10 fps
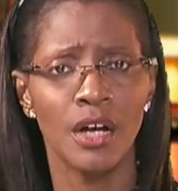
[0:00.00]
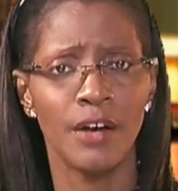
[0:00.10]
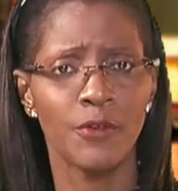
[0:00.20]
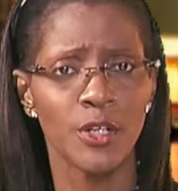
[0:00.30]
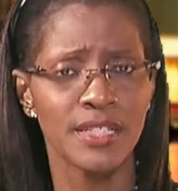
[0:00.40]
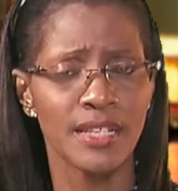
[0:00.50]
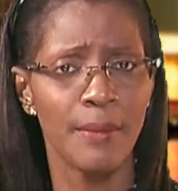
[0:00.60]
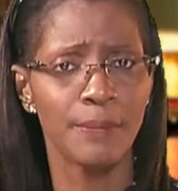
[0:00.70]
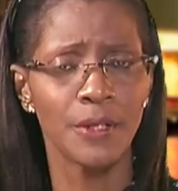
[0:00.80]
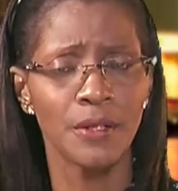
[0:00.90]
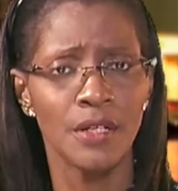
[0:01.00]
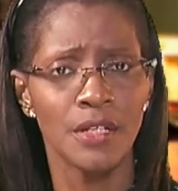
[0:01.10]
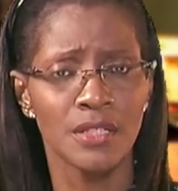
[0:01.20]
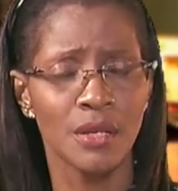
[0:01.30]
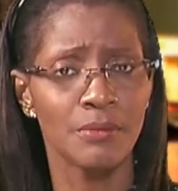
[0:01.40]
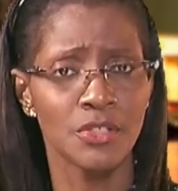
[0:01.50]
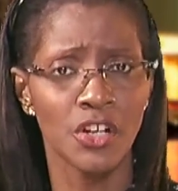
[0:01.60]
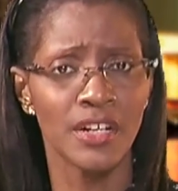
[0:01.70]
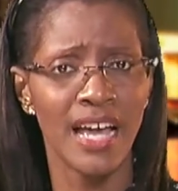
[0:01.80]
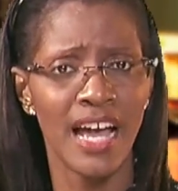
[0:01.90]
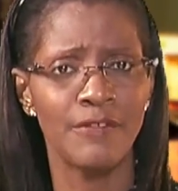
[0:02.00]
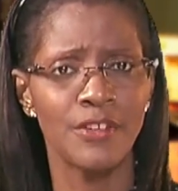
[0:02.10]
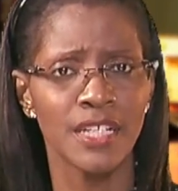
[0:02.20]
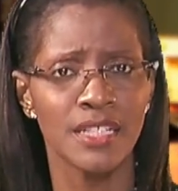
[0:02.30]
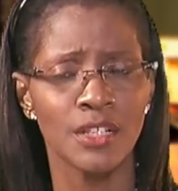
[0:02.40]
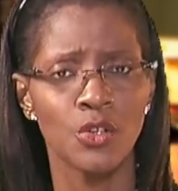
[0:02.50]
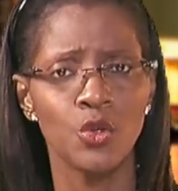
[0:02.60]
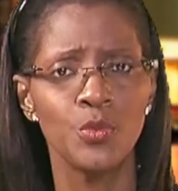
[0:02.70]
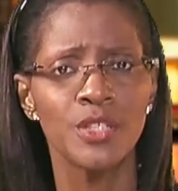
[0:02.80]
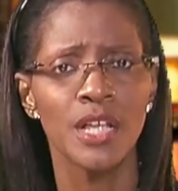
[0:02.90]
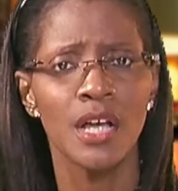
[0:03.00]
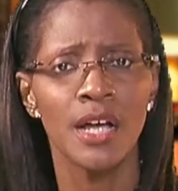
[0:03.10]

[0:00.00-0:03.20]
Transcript: for example, some certain advocacy groups.